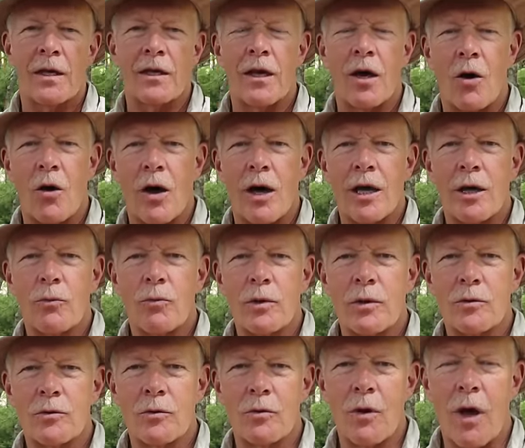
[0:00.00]
Now, I
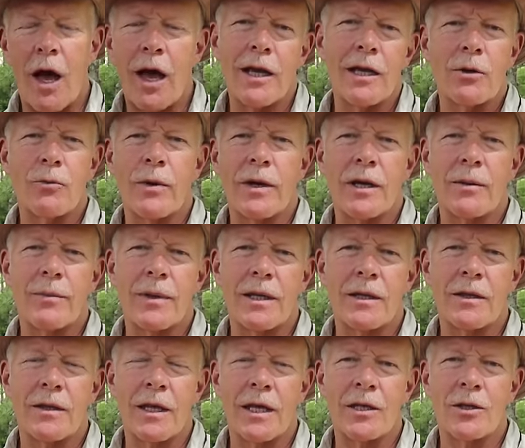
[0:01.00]
would highly
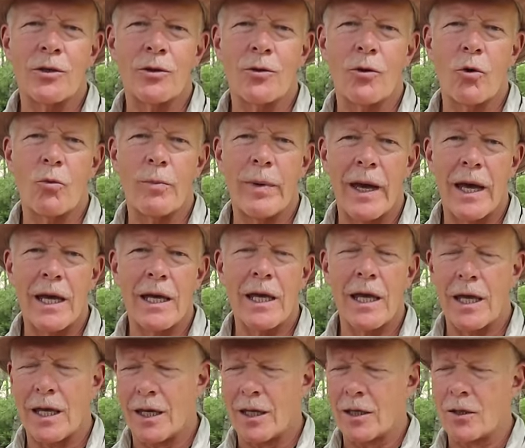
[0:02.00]
recommend that you go
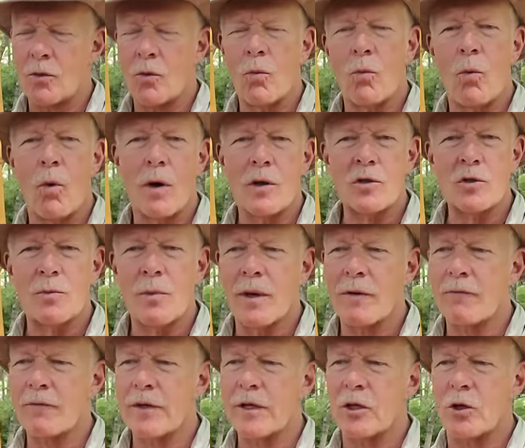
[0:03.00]
back and watch
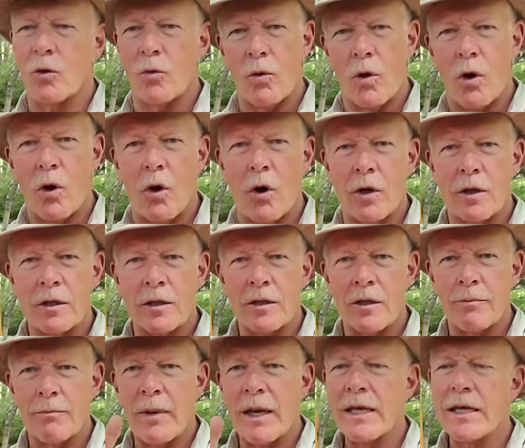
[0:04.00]
my video on
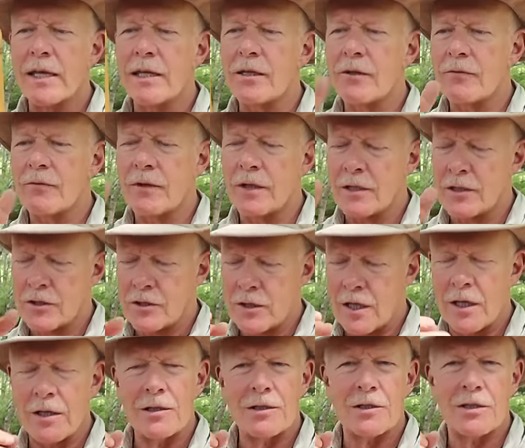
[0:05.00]
the making of this
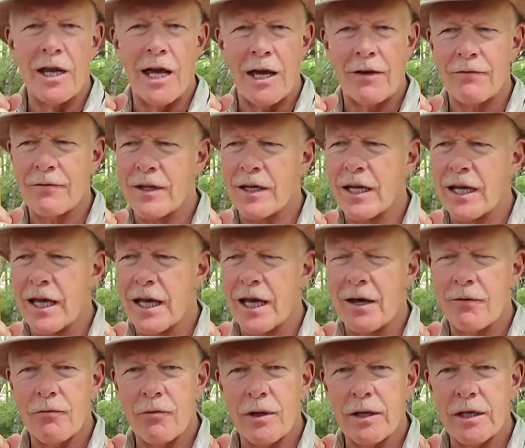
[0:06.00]
uh, staff that I
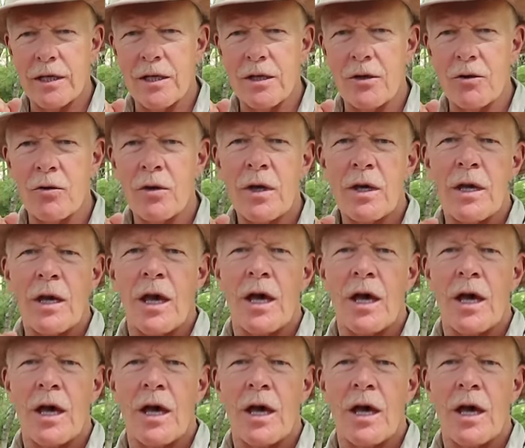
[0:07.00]
have right here.